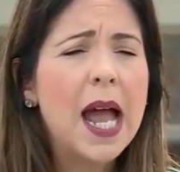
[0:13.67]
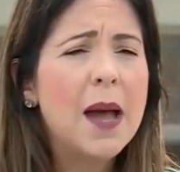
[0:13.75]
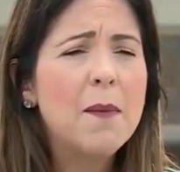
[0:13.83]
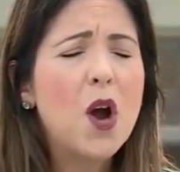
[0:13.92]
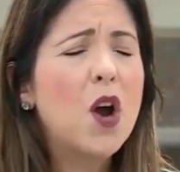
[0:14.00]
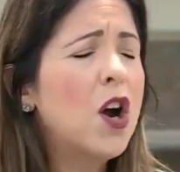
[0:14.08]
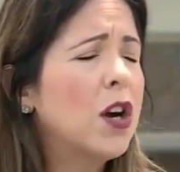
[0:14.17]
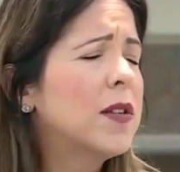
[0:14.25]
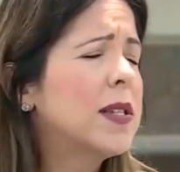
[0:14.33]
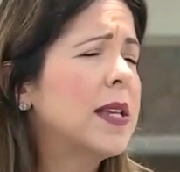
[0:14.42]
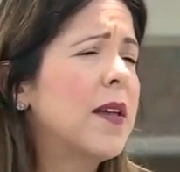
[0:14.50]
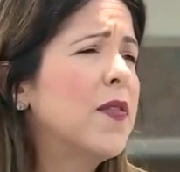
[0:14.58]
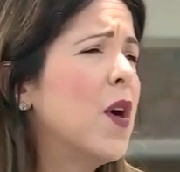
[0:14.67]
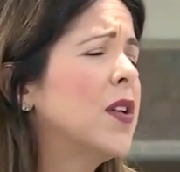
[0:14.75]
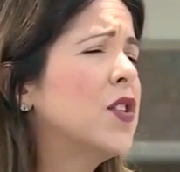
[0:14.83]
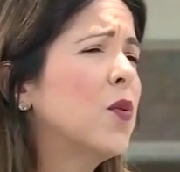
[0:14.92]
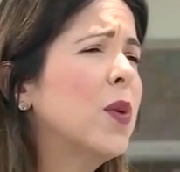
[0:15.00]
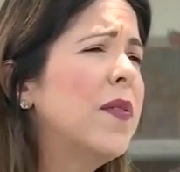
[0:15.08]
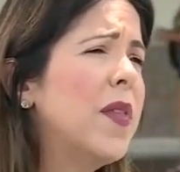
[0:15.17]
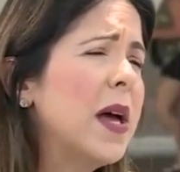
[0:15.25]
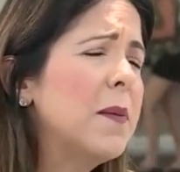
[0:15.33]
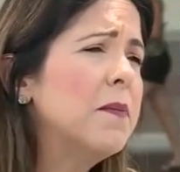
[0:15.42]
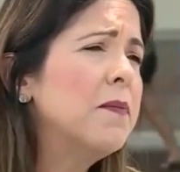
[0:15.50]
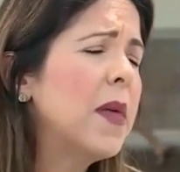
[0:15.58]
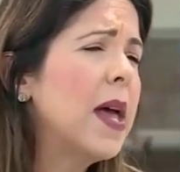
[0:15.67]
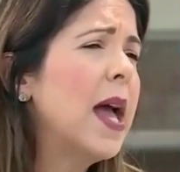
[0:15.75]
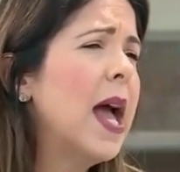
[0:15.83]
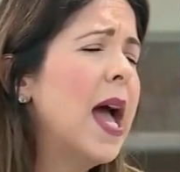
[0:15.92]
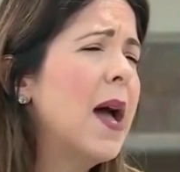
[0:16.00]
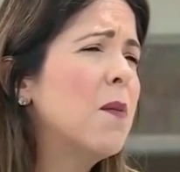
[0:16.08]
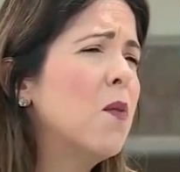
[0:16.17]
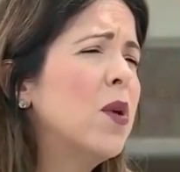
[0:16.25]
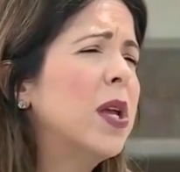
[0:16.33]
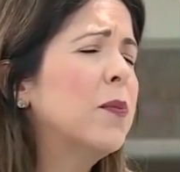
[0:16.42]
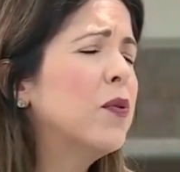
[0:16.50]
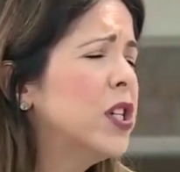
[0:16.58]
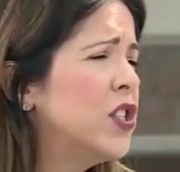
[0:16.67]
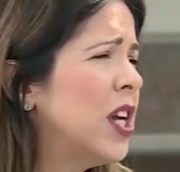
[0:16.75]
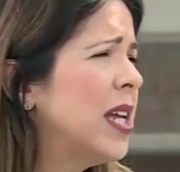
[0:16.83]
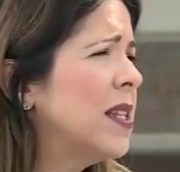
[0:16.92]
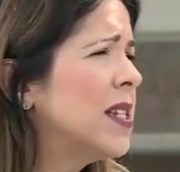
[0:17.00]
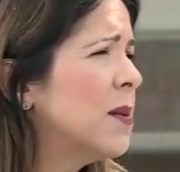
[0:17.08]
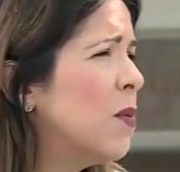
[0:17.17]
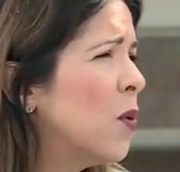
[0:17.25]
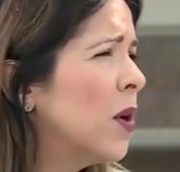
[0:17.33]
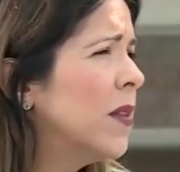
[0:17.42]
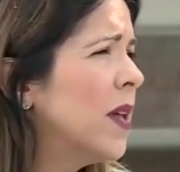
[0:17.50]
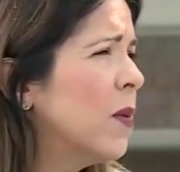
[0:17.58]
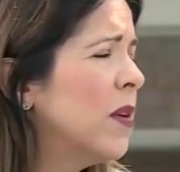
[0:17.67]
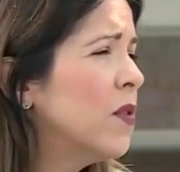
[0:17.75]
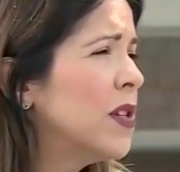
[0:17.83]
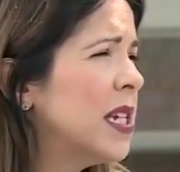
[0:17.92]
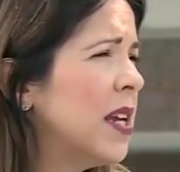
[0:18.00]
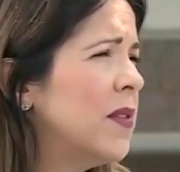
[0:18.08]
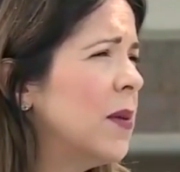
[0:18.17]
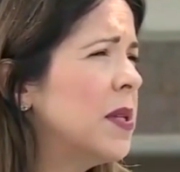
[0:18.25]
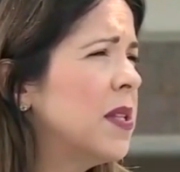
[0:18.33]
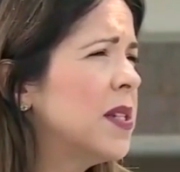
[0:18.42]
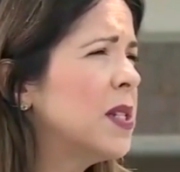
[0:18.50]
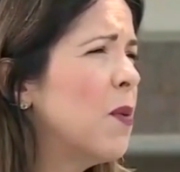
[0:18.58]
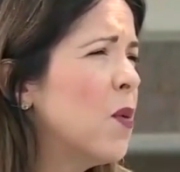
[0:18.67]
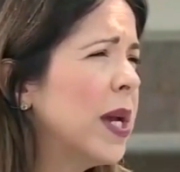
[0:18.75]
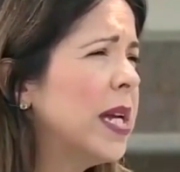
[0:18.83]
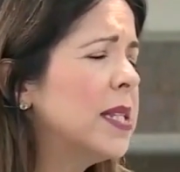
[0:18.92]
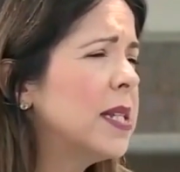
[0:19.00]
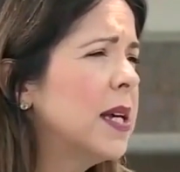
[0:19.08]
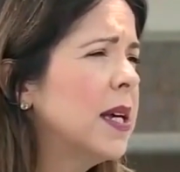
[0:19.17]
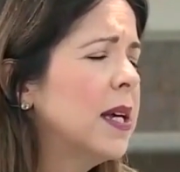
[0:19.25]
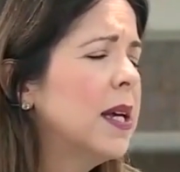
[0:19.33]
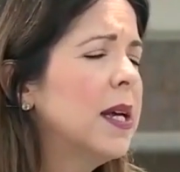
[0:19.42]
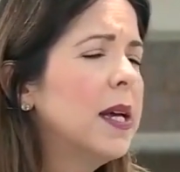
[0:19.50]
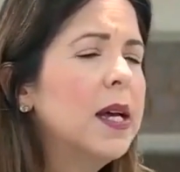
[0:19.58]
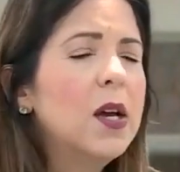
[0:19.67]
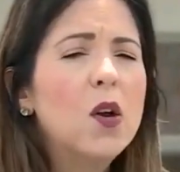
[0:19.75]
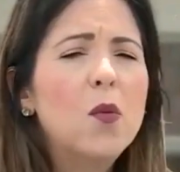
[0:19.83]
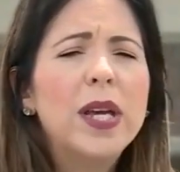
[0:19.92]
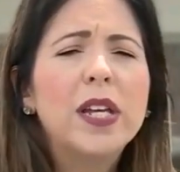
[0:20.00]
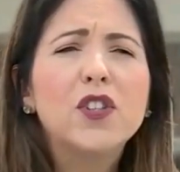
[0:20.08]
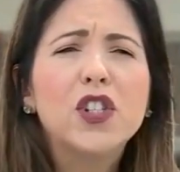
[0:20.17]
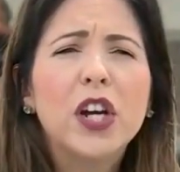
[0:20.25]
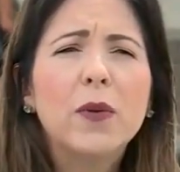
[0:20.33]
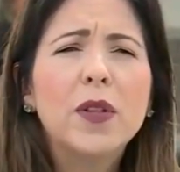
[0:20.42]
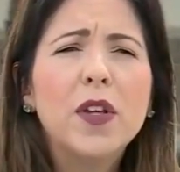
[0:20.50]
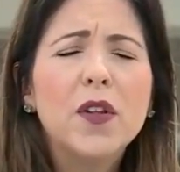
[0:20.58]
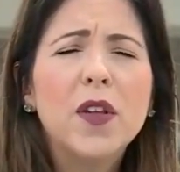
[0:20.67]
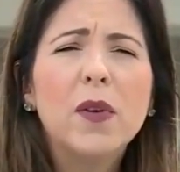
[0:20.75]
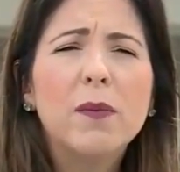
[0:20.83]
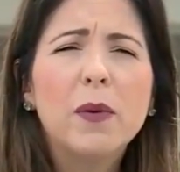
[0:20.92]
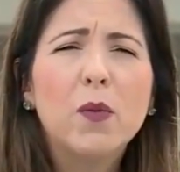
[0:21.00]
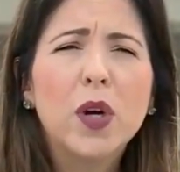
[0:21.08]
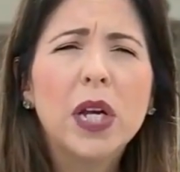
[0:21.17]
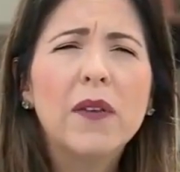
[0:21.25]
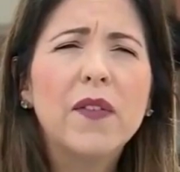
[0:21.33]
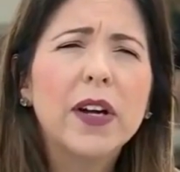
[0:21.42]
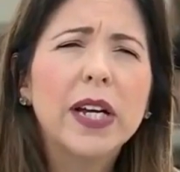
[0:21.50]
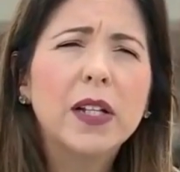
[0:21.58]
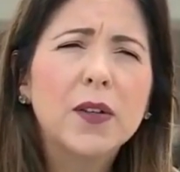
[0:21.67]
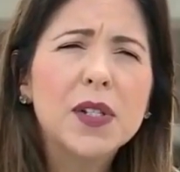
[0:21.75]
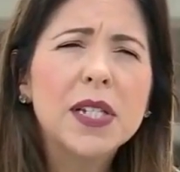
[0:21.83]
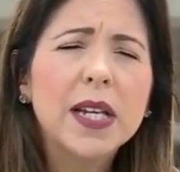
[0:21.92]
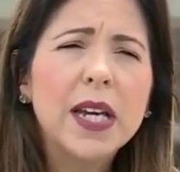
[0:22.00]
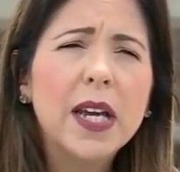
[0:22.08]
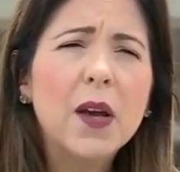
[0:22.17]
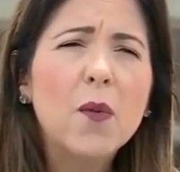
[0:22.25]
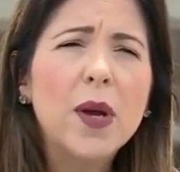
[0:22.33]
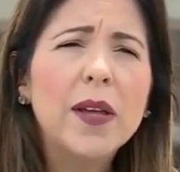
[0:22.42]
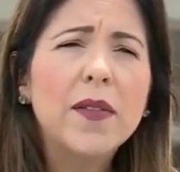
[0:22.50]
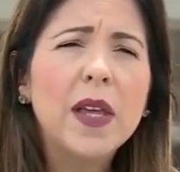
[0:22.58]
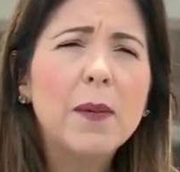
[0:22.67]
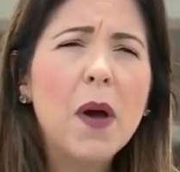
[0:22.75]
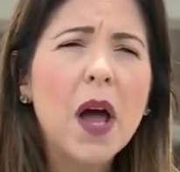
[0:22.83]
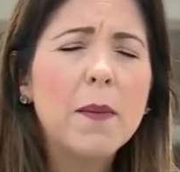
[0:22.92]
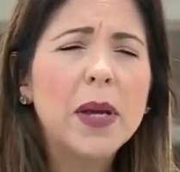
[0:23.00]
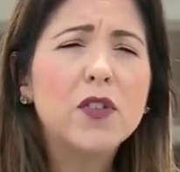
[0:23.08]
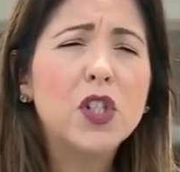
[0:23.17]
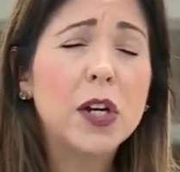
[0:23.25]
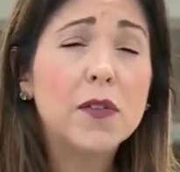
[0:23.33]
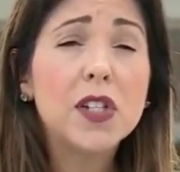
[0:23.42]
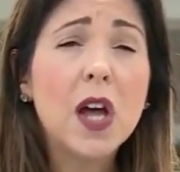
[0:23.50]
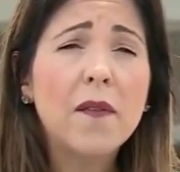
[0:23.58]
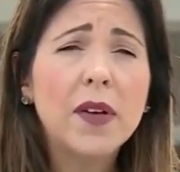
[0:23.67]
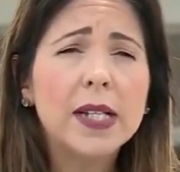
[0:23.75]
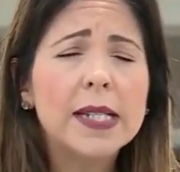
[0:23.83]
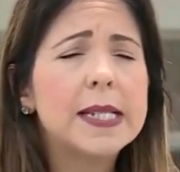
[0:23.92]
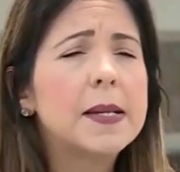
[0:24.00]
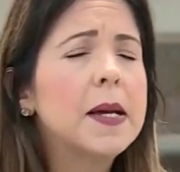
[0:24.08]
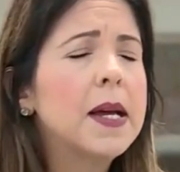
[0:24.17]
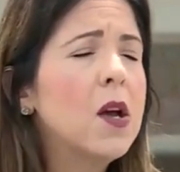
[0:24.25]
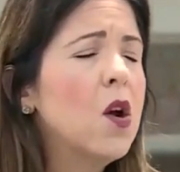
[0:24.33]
um, our hearts and thoughts are with them. Um, we appreciate the support that we've received up to this point. We can share with you that we've been working very closely with the Palm Beach Sheriff's Office.